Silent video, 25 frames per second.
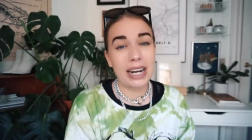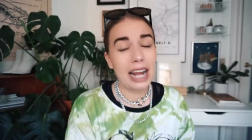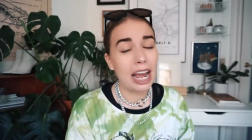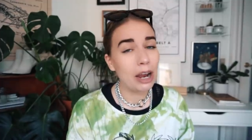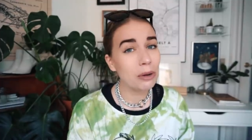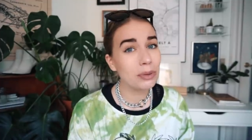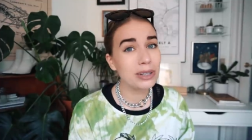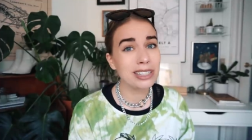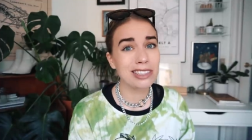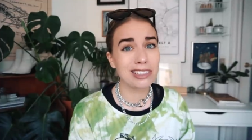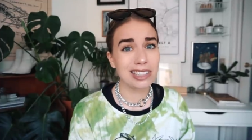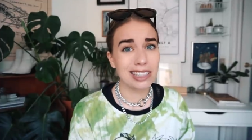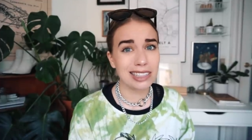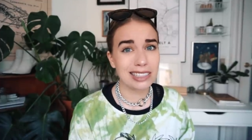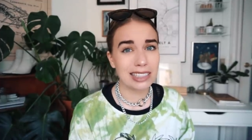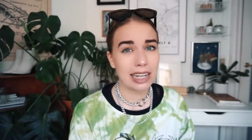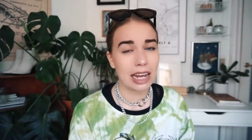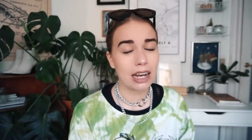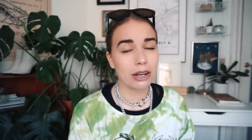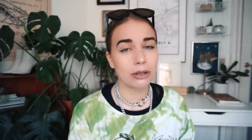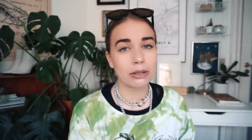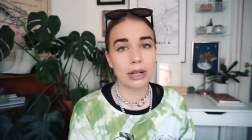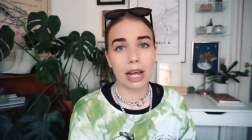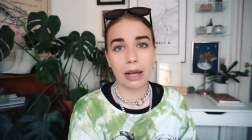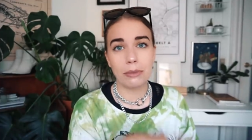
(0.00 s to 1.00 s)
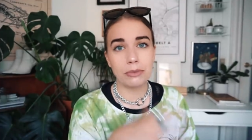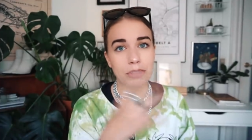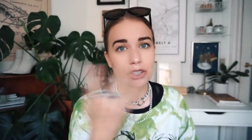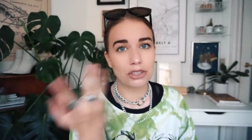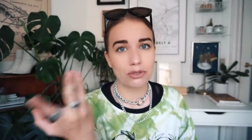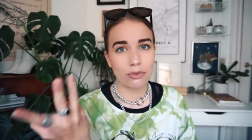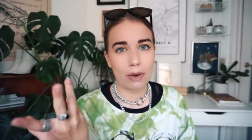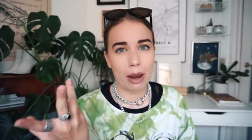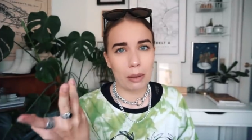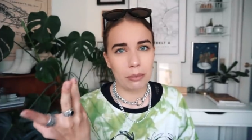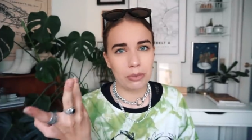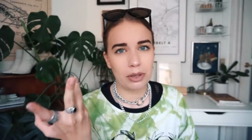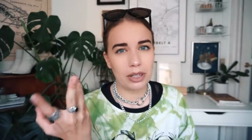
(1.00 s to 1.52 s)
But I would sit down, I'm
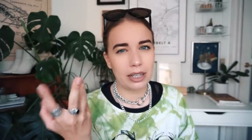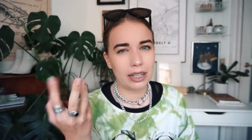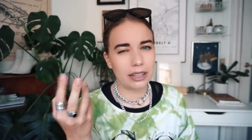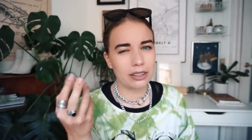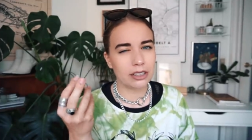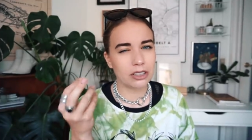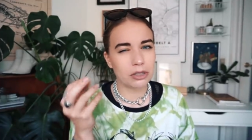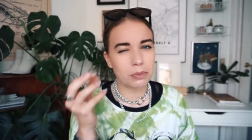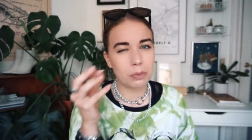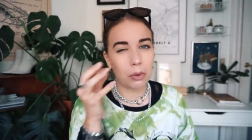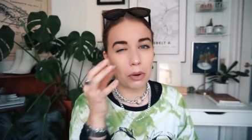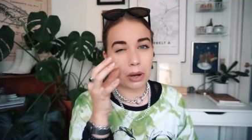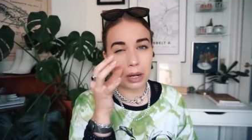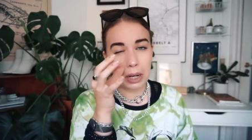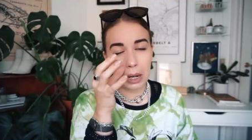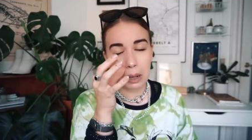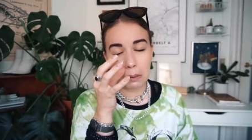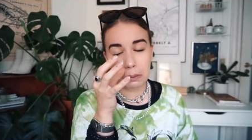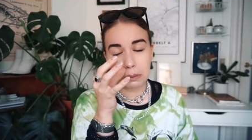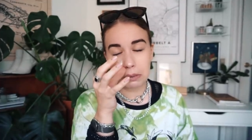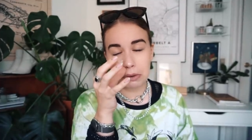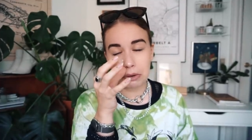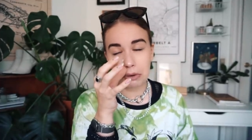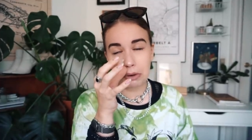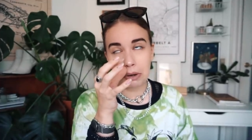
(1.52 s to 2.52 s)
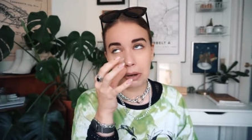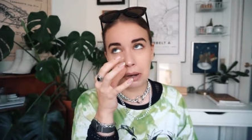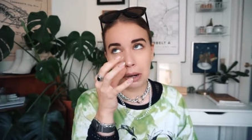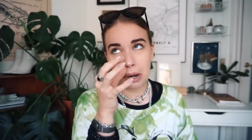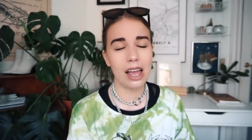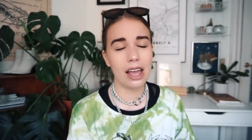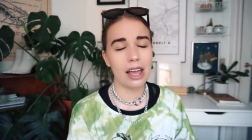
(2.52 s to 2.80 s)
just rambling at this point, I'm sorry.